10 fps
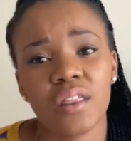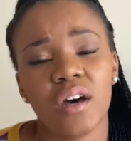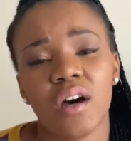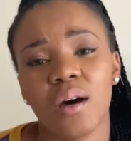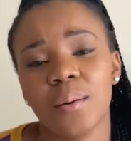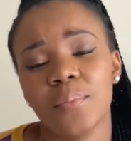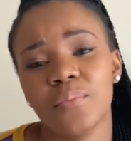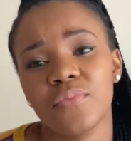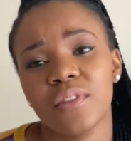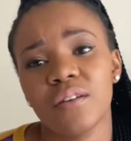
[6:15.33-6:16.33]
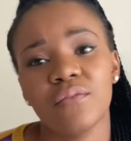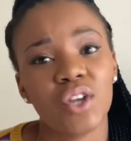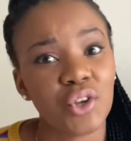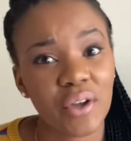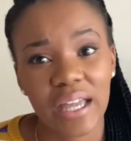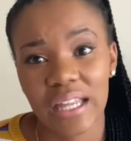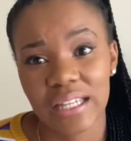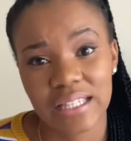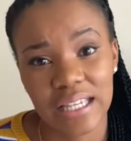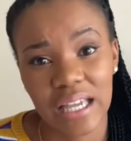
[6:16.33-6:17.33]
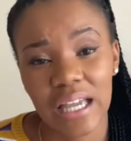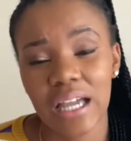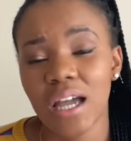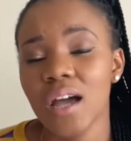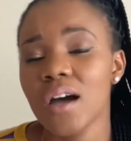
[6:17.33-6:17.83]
video editing,